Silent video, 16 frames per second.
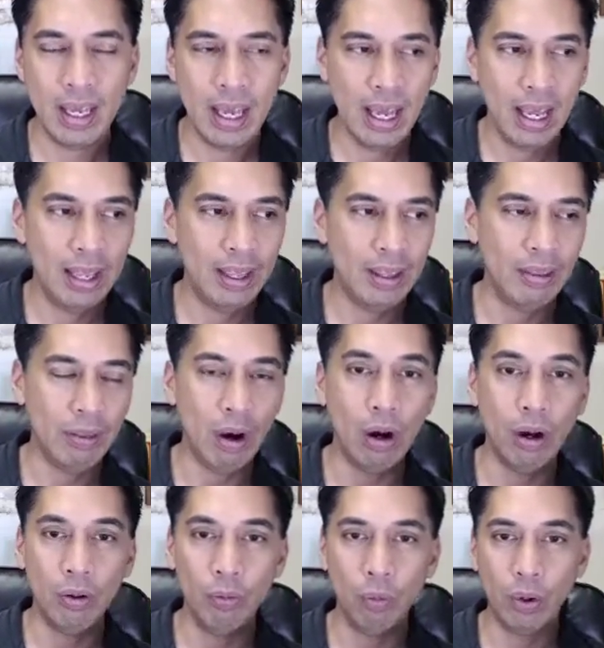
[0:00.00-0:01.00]
And
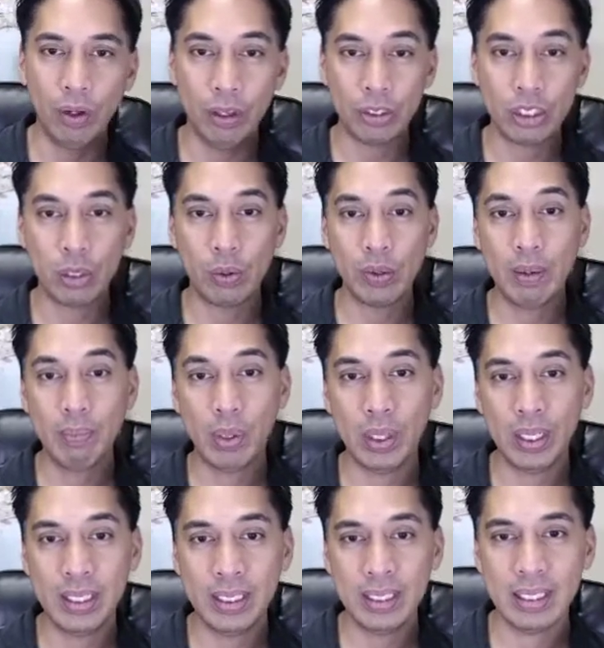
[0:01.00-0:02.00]
all where those 3
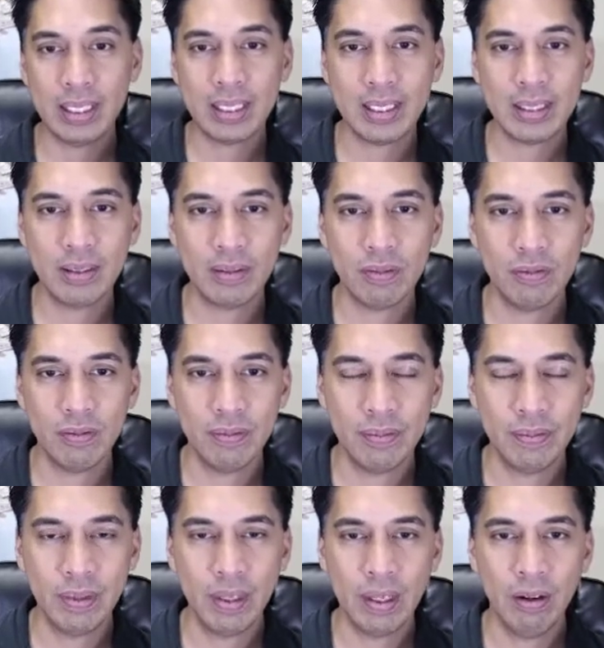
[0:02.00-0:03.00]
points,
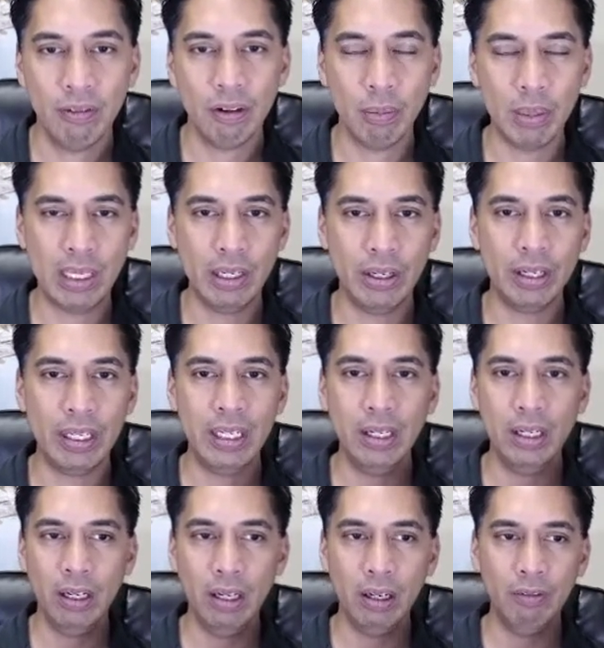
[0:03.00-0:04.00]
from ear to
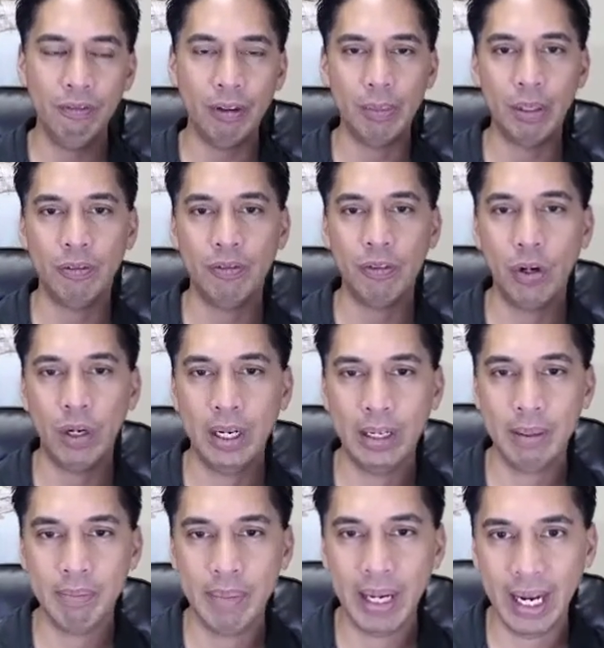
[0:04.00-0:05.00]
ear, from your forehead
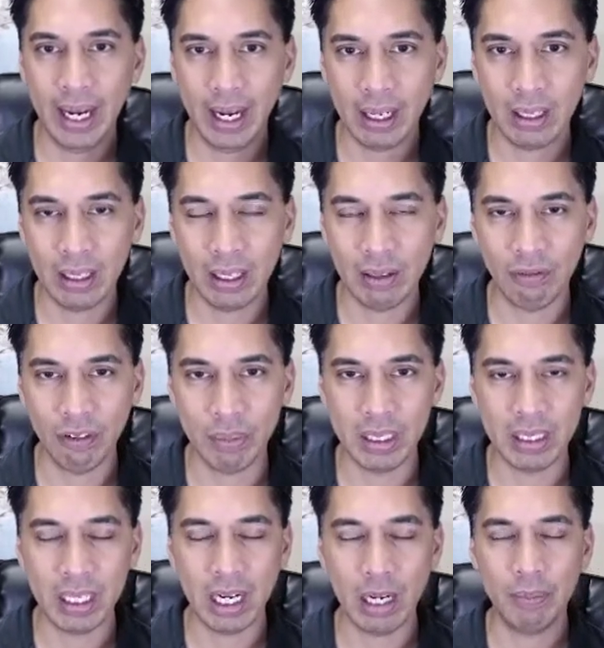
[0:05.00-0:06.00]
back, and from the
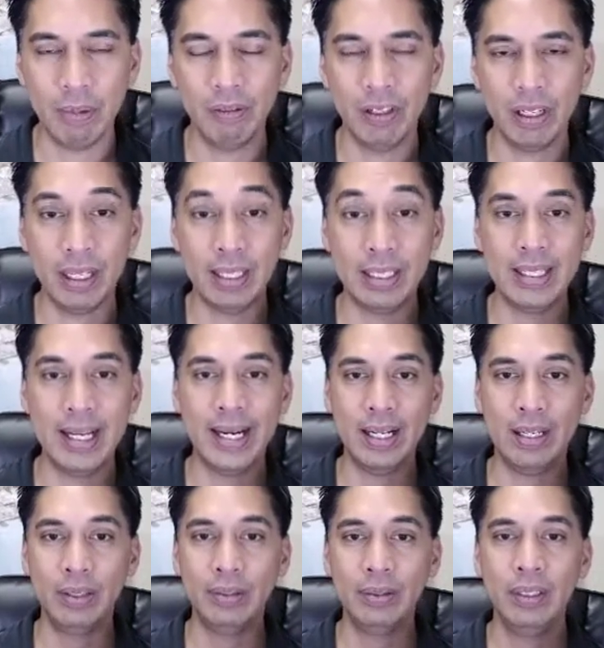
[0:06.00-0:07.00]
top of your head
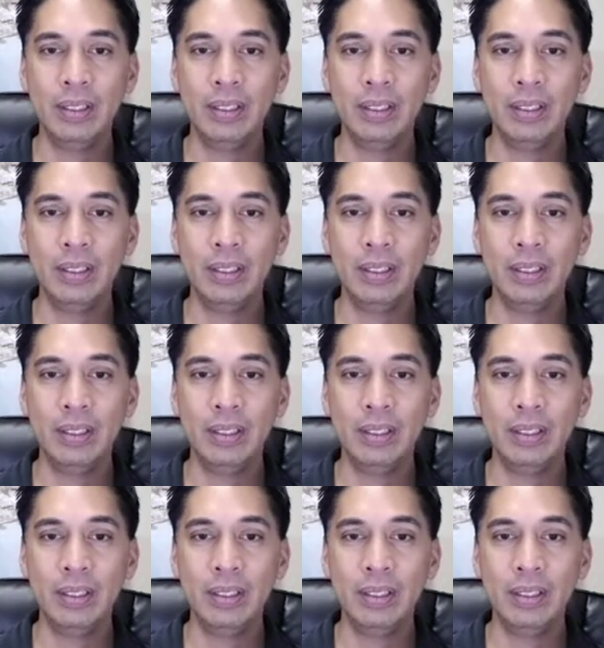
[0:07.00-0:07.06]
down.